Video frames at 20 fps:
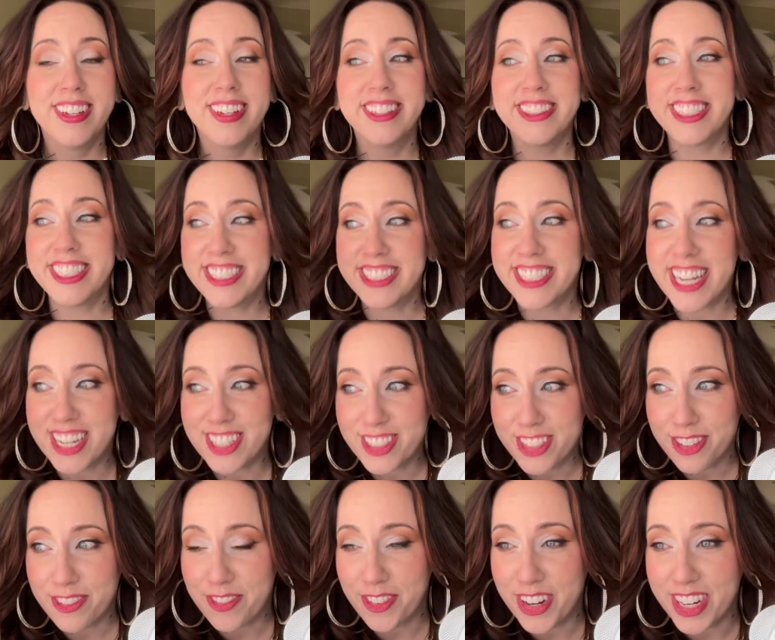
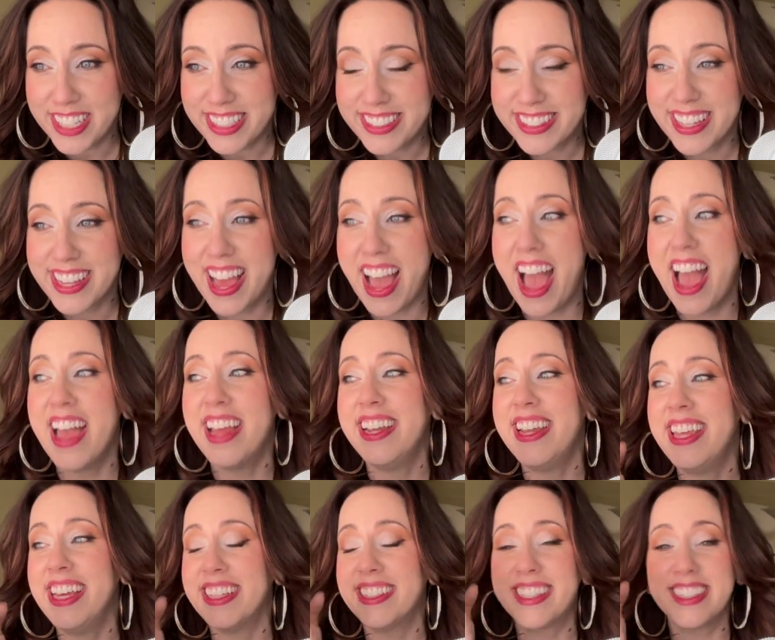And
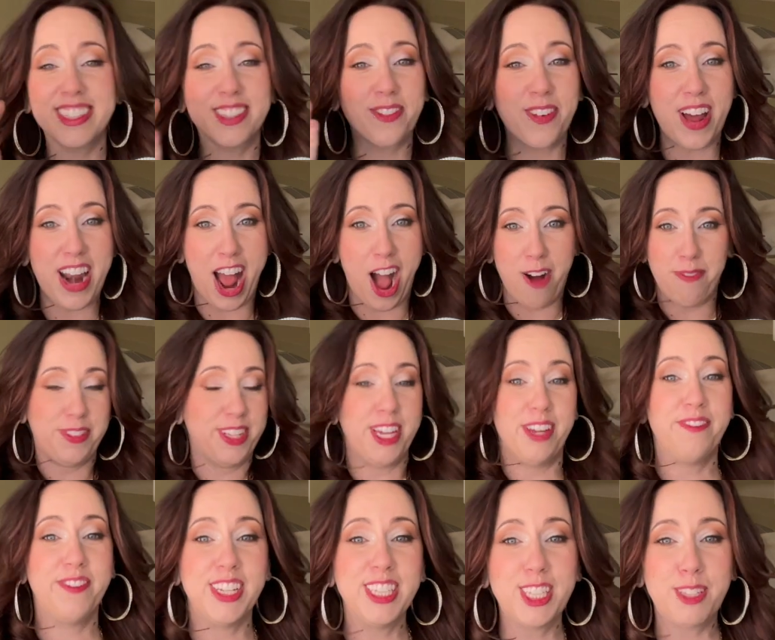this is what helped
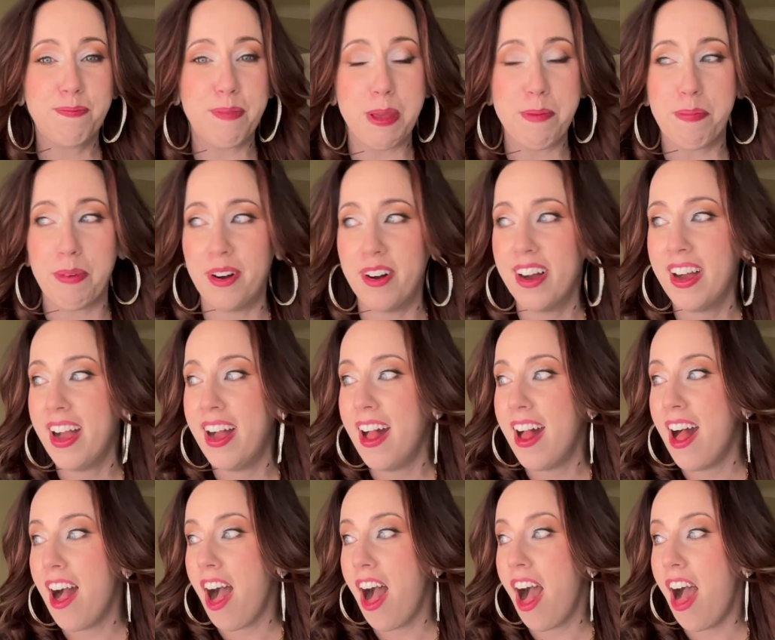convince people
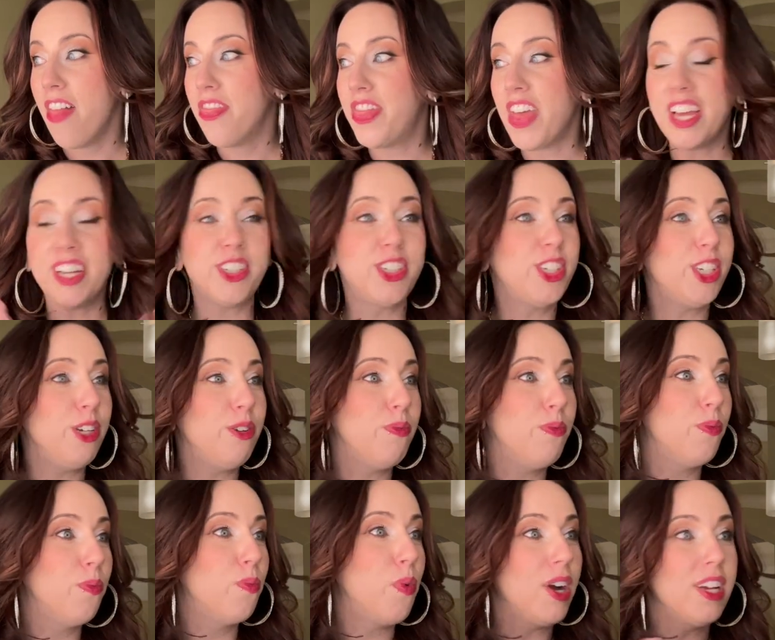that she
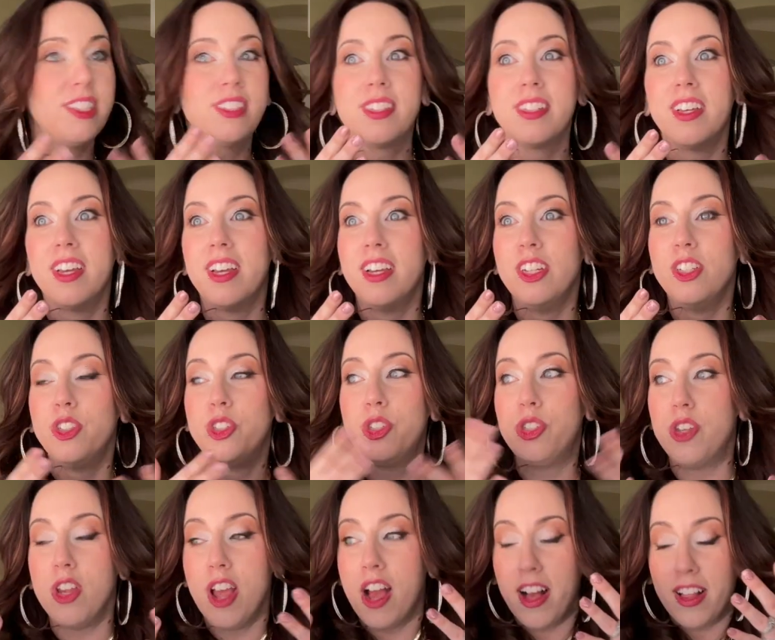was
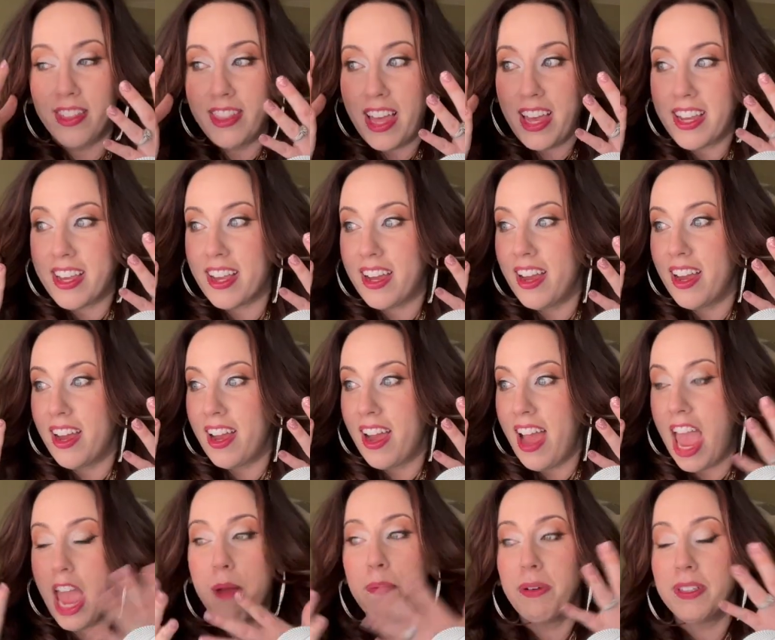like
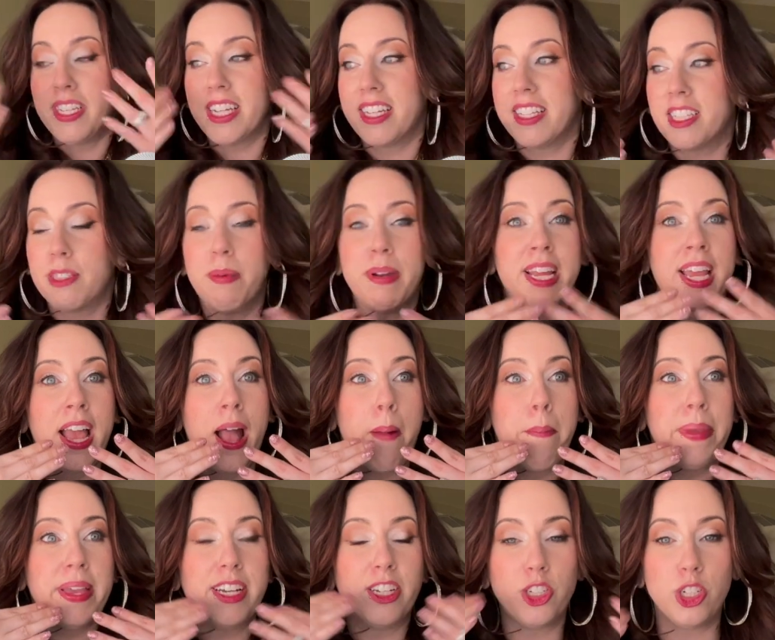able to get this money
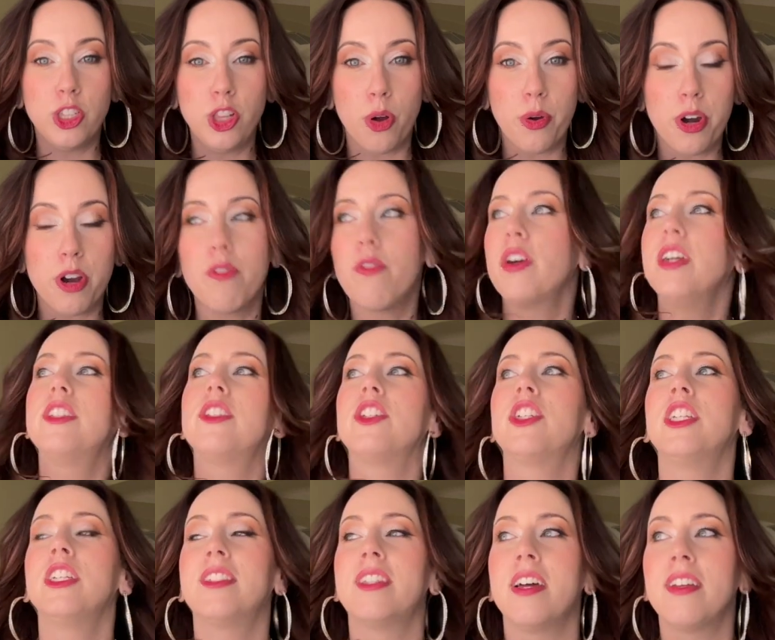because she lowered her voice so
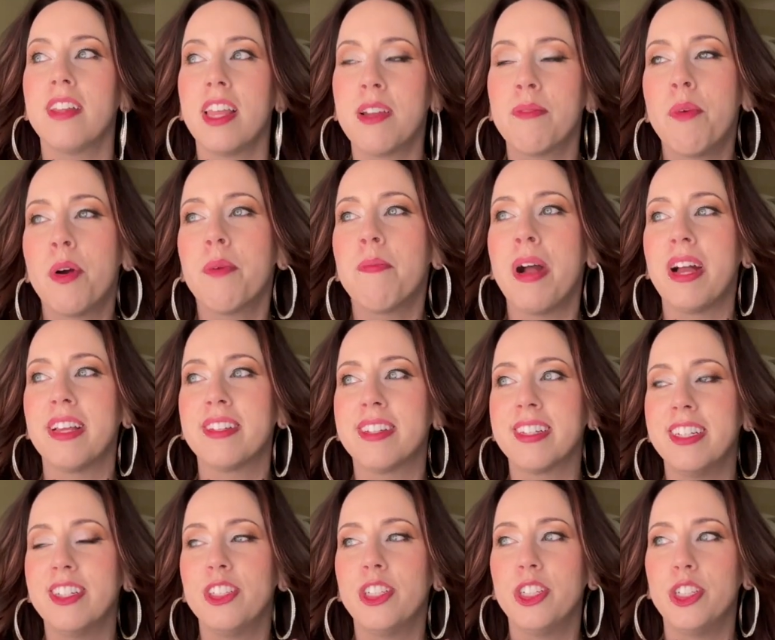she sounded like more
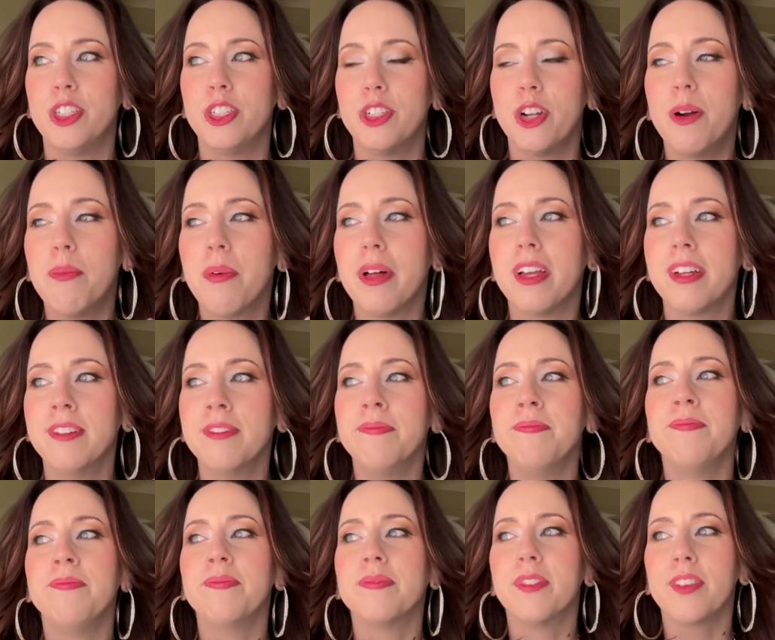masculine. She should show up like,
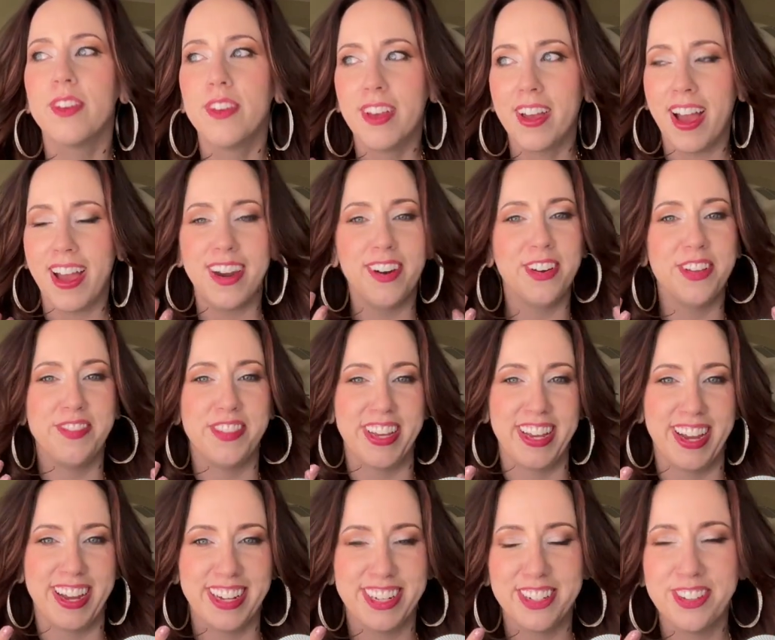I don't even think
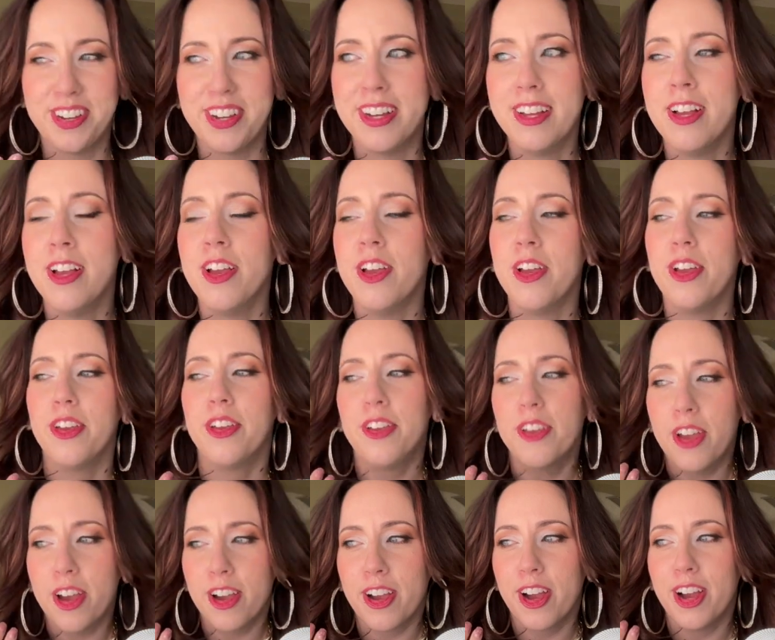I could do it.
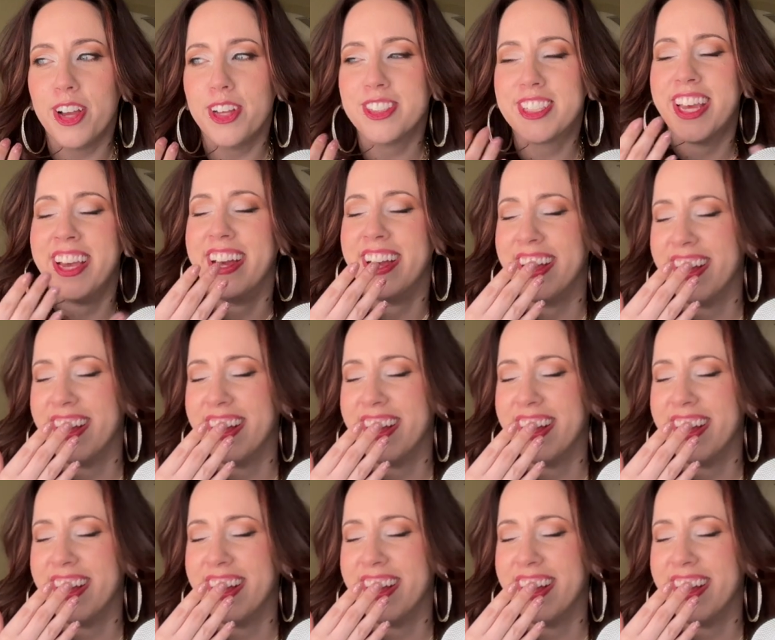Yeah, guys.